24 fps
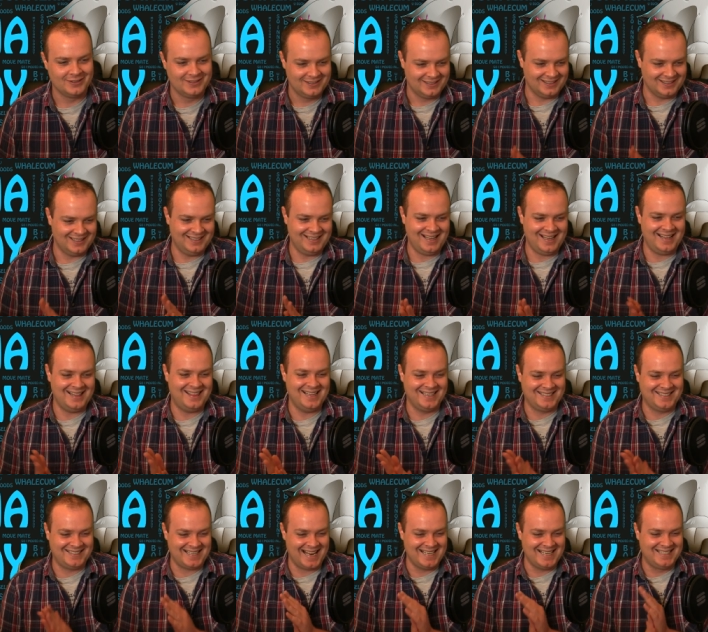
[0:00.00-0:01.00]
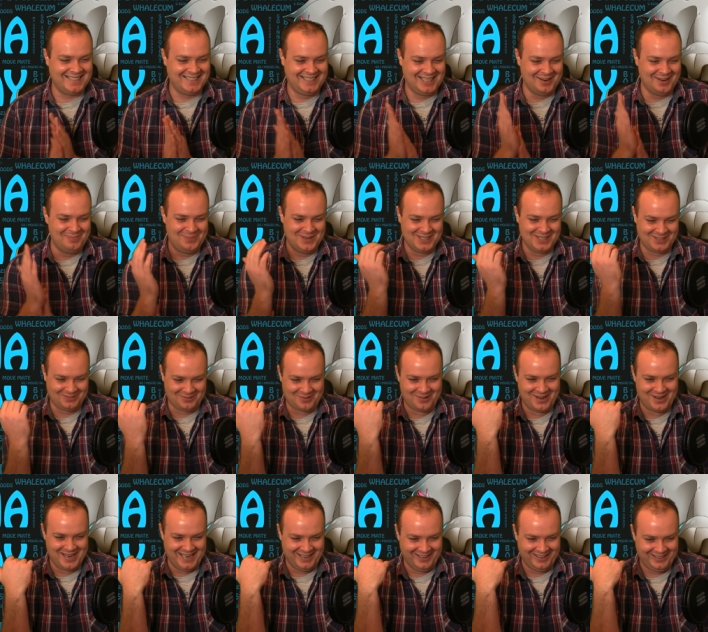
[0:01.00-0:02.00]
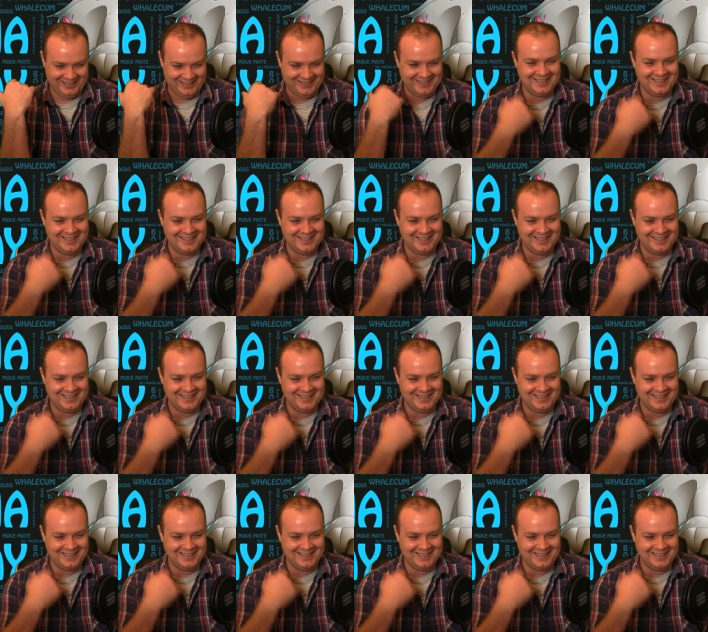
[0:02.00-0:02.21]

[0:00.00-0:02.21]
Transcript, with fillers: the censorship is real.